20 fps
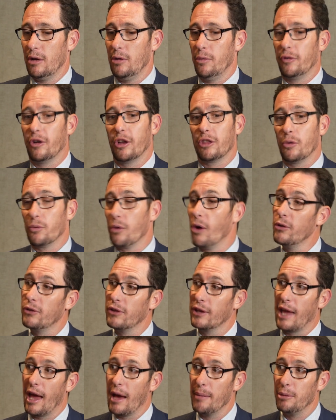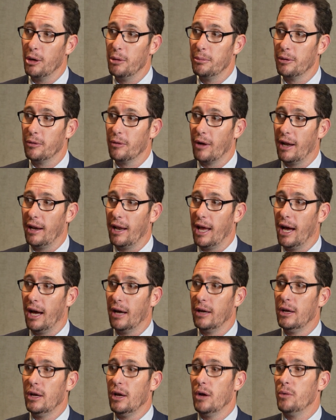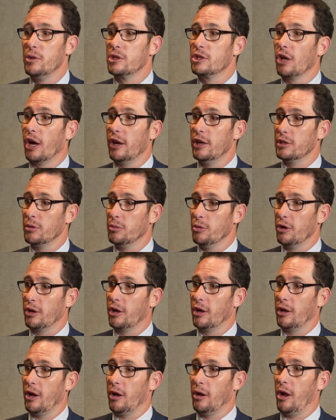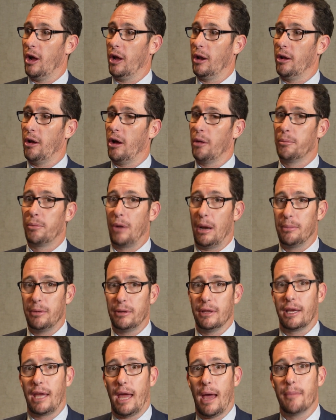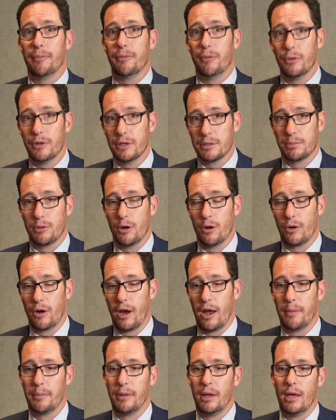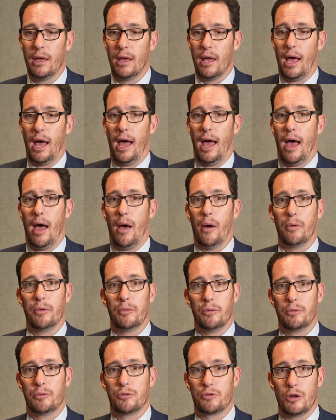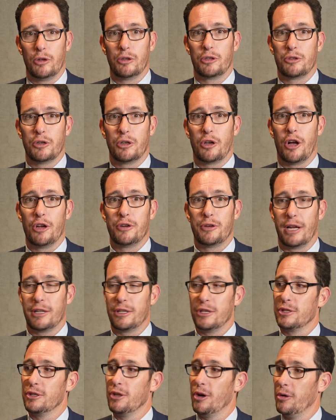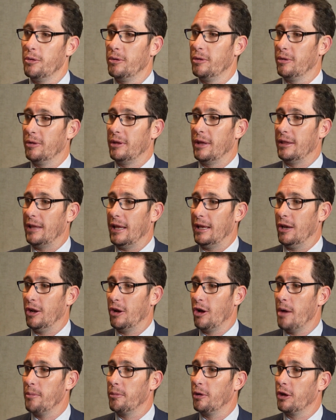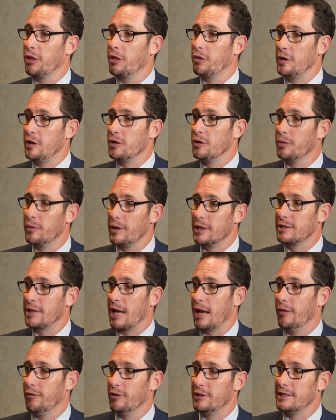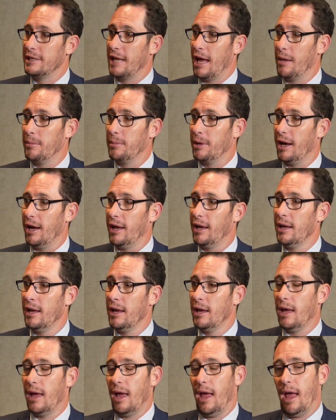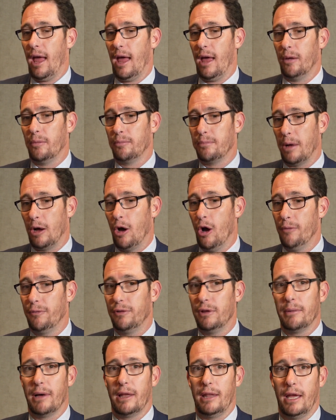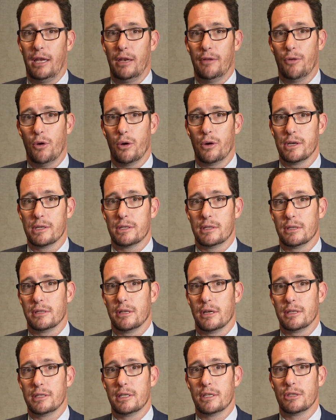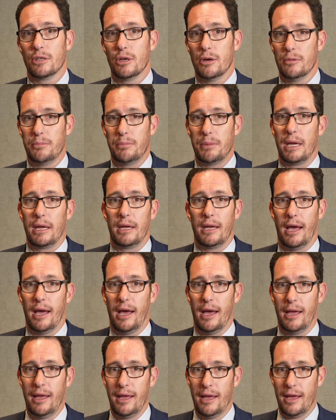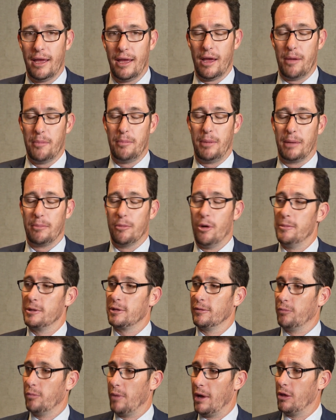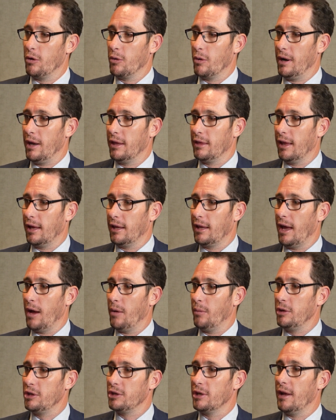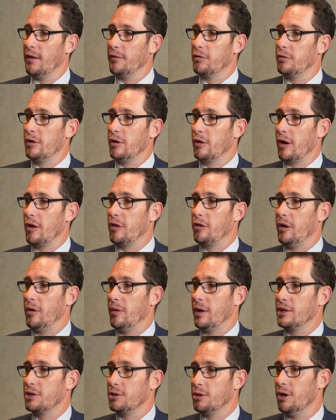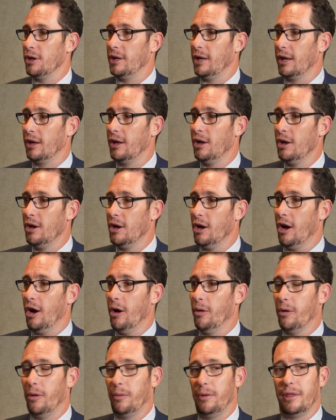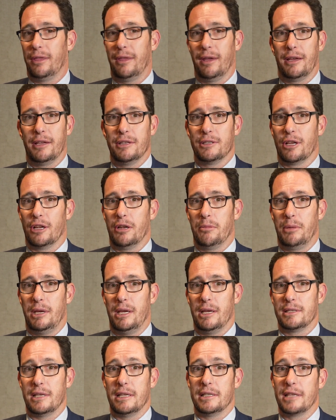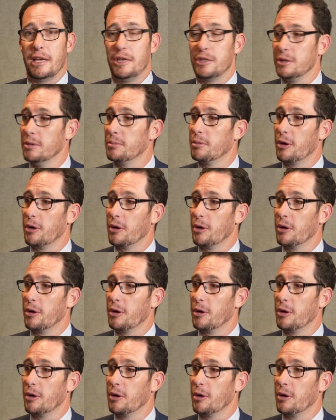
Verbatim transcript: And we've got the road to camp open right now. We're starting to work on, on, on prepping the camp for this program. Uh, drill, drill contractors know that they need to go up. We've got three drill rigs kind of on standby. And by hopefully by the end of August, as long as there's no big, uh, big moments of weather or anything like that, we should have three, three rigs turning on what we think is going to be a sensational